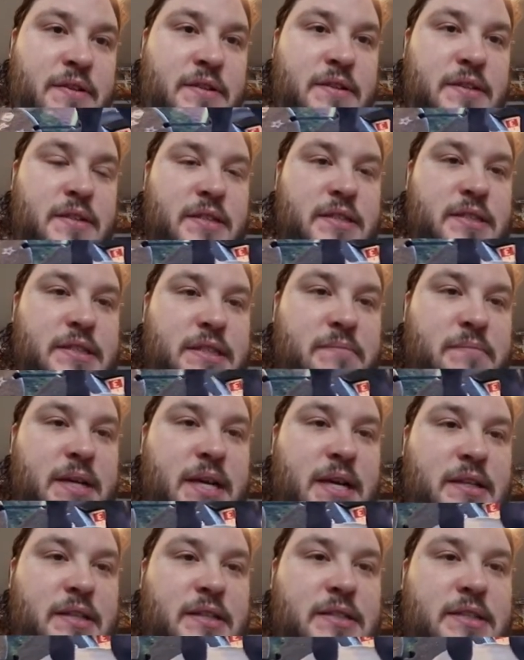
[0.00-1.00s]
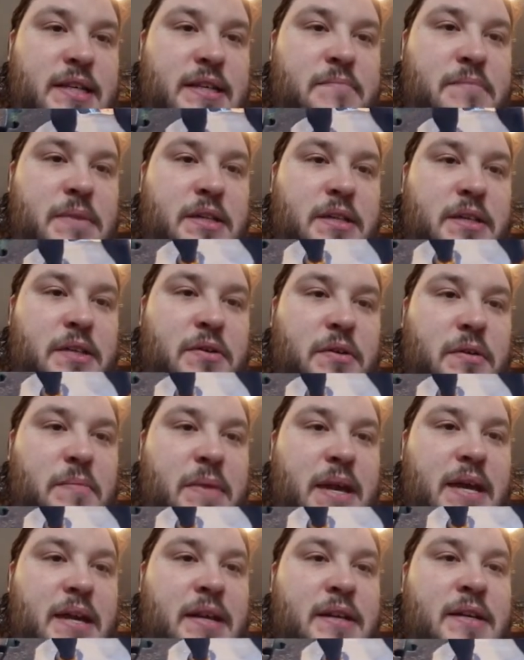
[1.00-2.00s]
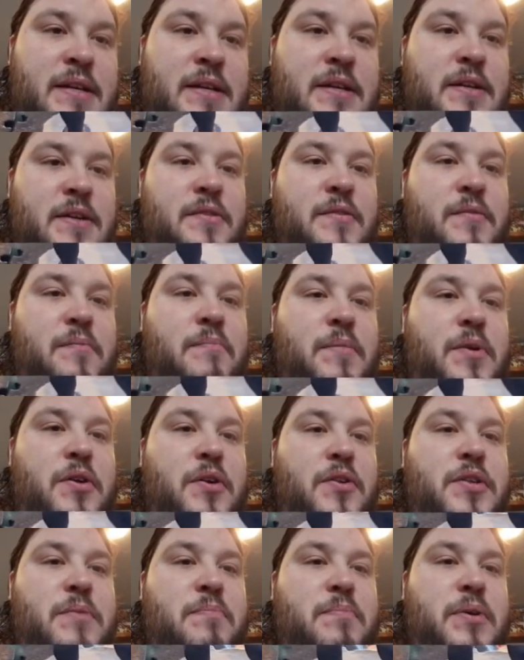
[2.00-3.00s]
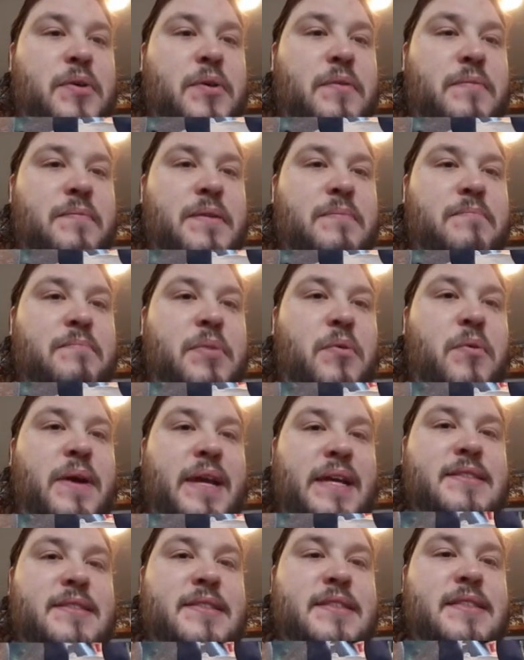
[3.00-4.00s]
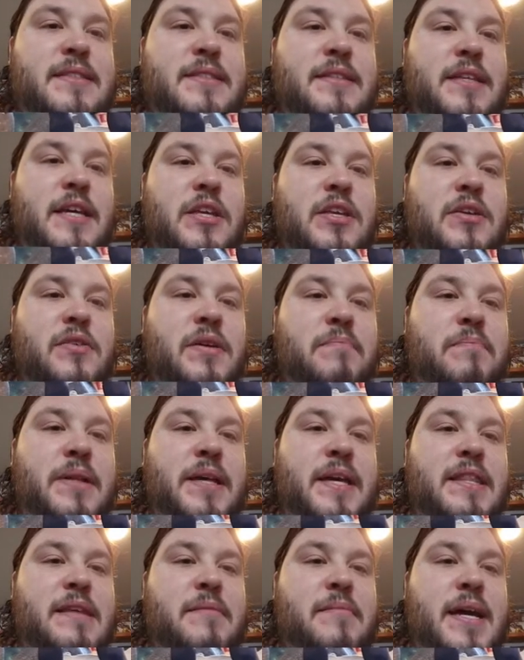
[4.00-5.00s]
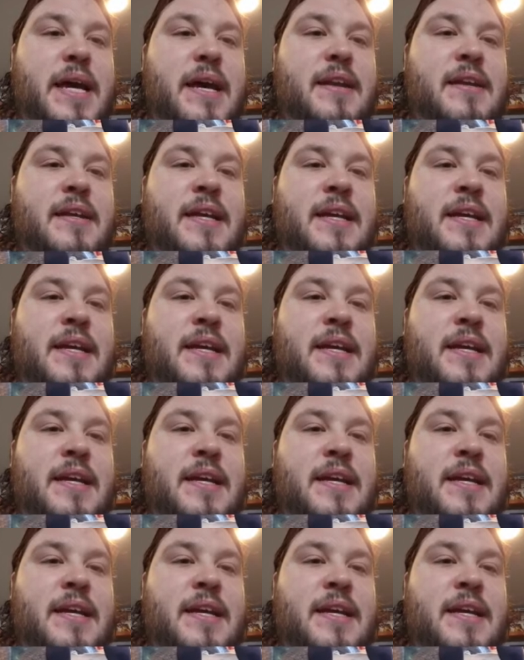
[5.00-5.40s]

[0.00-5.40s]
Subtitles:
on some characters like Molecule Man, multiple points that you can play them at.